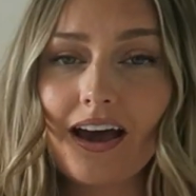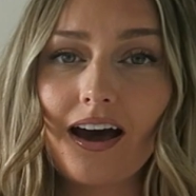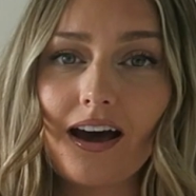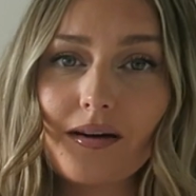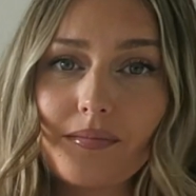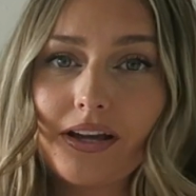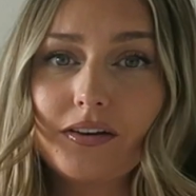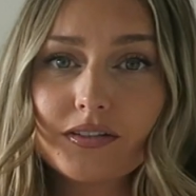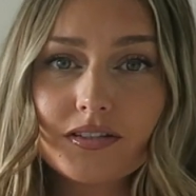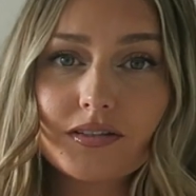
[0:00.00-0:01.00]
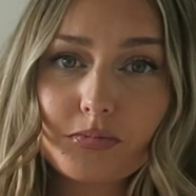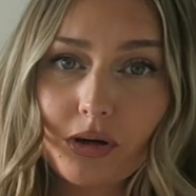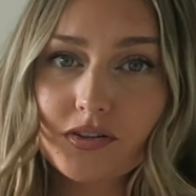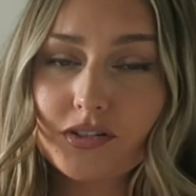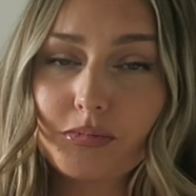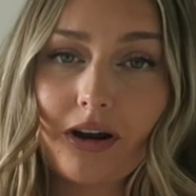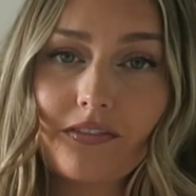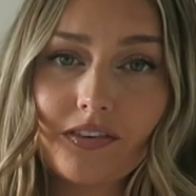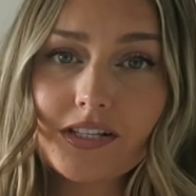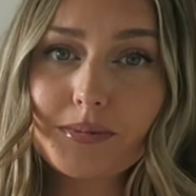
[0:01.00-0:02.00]
I know it's personal
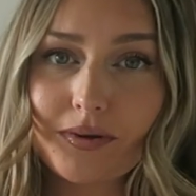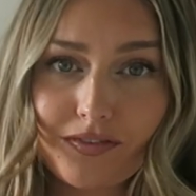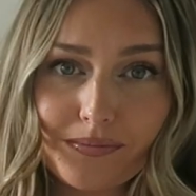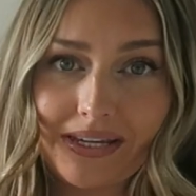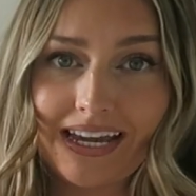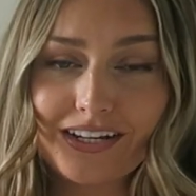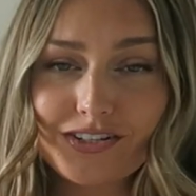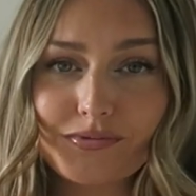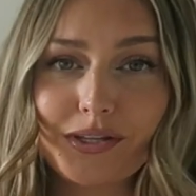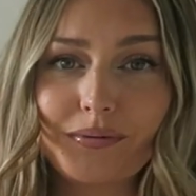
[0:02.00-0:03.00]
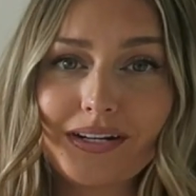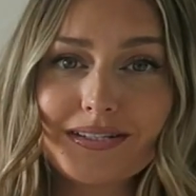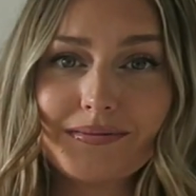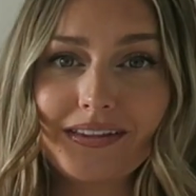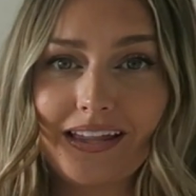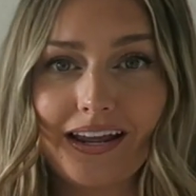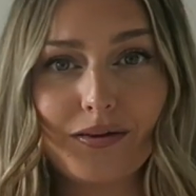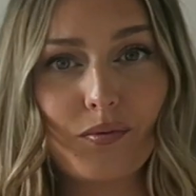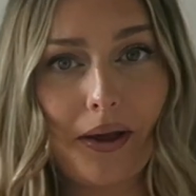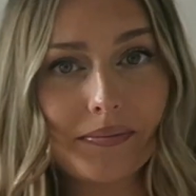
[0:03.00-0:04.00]
preference, but for me, I just really wanted something that I
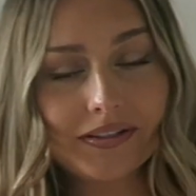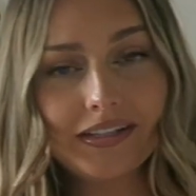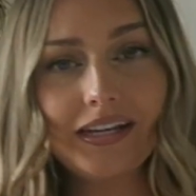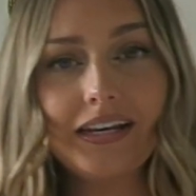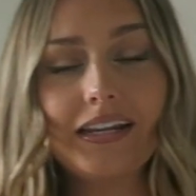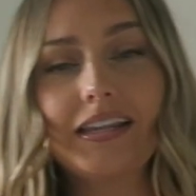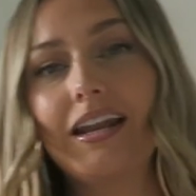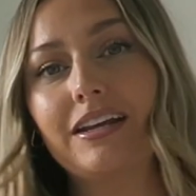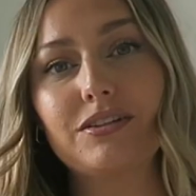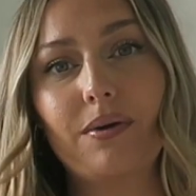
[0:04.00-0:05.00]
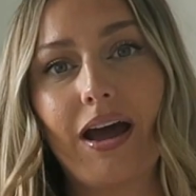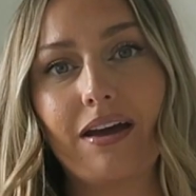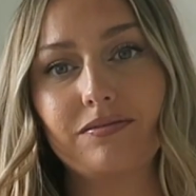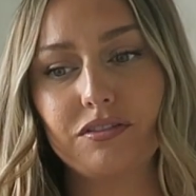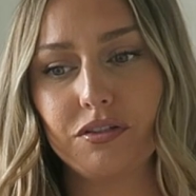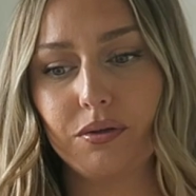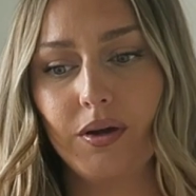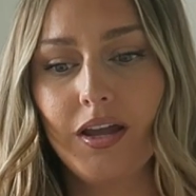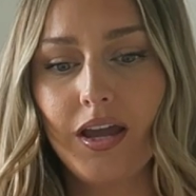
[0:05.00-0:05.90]
can wipe clean and that I don't have to,